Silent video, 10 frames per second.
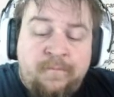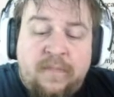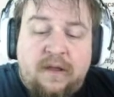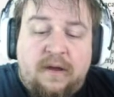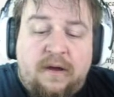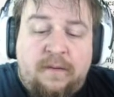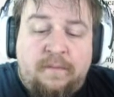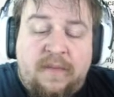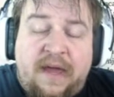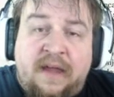
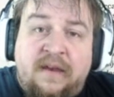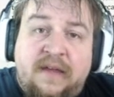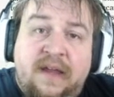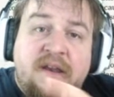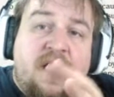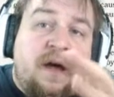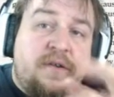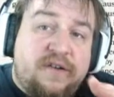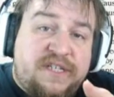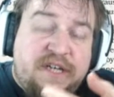um, and and
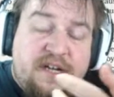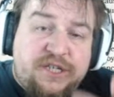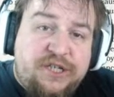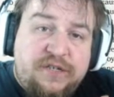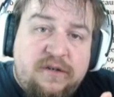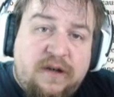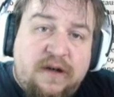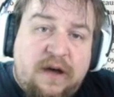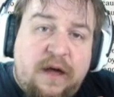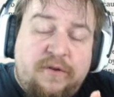other such uh,
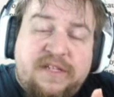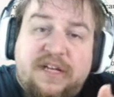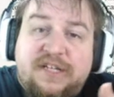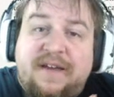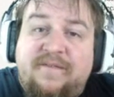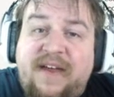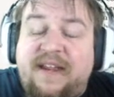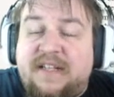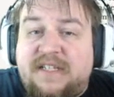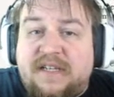other such
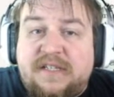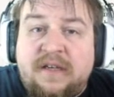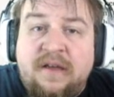conveniences.